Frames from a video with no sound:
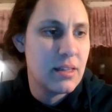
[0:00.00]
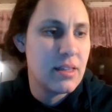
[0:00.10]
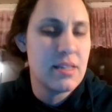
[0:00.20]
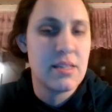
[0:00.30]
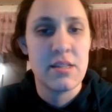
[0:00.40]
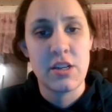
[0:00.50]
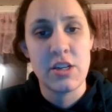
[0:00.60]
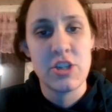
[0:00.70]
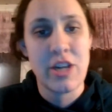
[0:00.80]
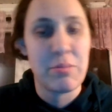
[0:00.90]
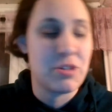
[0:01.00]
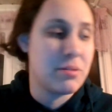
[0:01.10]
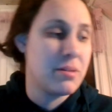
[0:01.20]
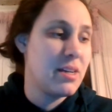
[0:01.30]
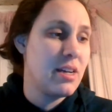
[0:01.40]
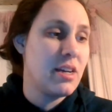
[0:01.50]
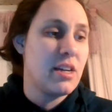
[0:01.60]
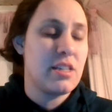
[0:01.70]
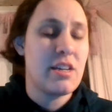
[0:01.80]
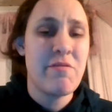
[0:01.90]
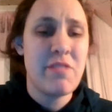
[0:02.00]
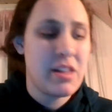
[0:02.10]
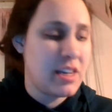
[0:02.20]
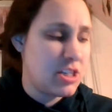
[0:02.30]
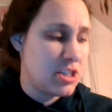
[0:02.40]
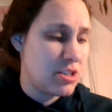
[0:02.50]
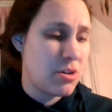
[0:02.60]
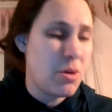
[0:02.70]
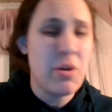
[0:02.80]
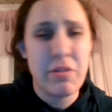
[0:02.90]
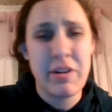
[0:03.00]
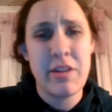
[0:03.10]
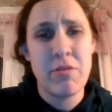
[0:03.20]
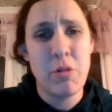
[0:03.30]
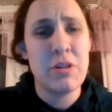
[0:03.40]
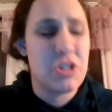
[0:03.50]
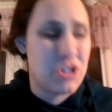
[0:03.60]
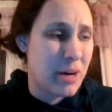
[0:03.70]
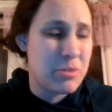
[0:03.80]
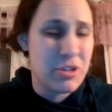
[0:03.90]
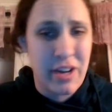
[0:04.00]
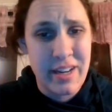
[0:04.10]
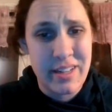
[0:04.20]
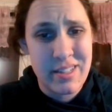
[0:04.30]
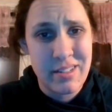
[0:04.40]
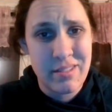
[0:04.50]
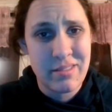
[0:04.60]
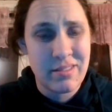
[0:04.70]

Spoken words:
This is a good chapter. Definitely just go and read Romans chapter 8.